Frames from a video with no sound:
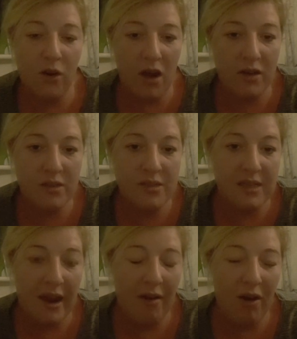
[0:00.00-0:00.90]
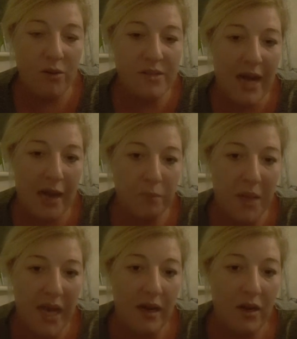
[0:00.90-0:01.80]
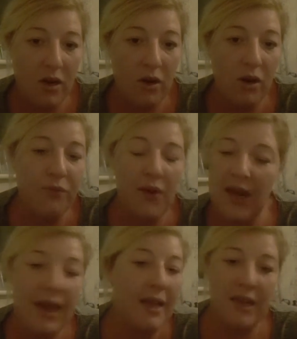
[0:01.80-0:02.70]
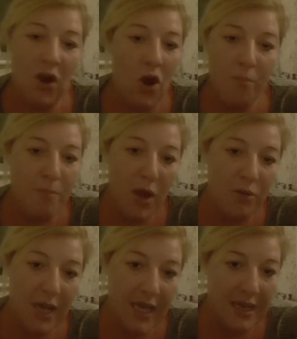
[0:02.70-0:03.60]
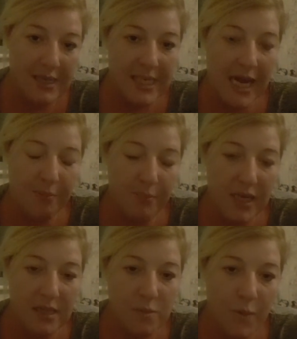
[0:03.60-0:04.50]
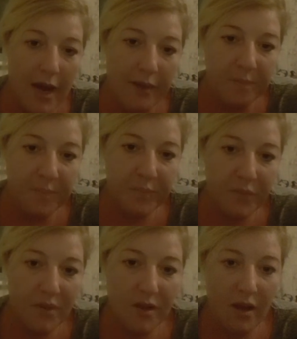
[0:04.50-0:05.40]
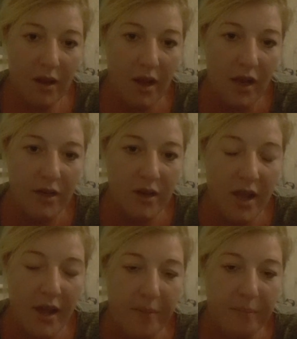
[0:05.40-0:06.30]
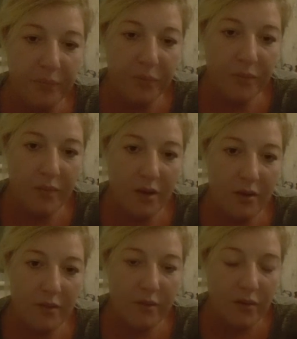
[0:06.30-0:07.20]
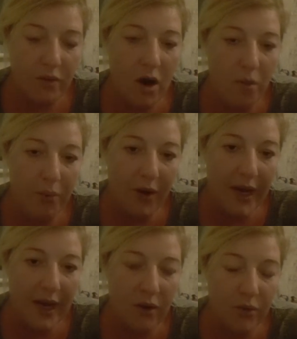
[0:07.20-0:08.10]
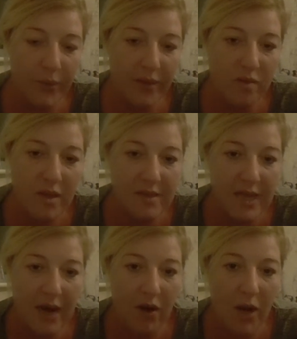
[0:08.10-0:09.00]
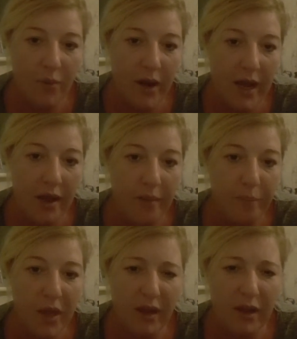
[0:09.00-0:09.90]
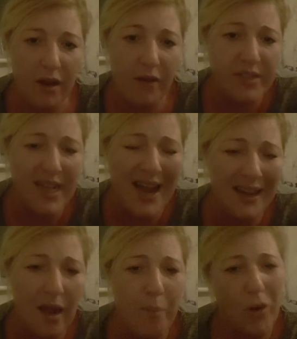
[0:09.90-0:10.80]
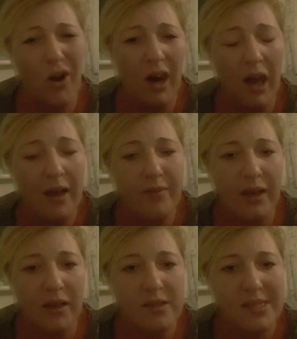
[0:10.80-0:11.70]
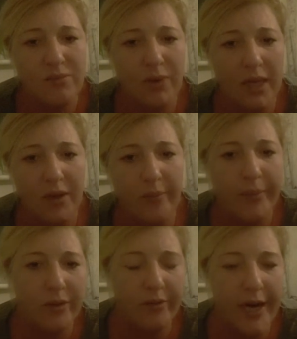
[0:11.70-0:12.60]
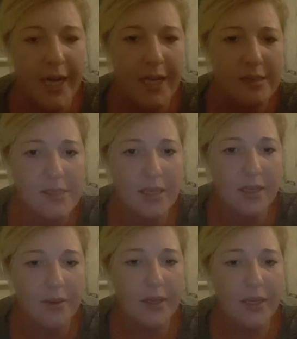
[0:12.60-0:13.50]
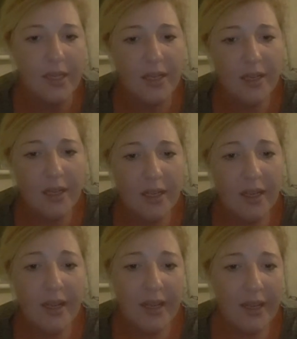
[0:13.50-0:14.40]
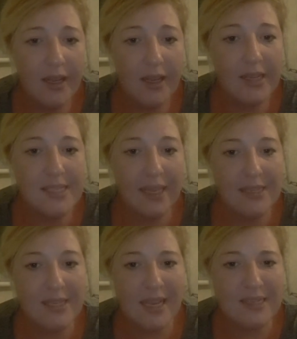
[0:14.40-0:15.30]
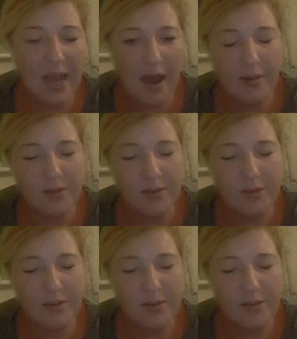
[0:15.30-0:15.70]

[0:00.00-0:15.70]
Gardens Tarot's an admin, and a lovely lady called Monique is an admin as well. And they're all pretty good with the tarot. And obviously I brought Clive in because he's really good at moderating, so he sees things that I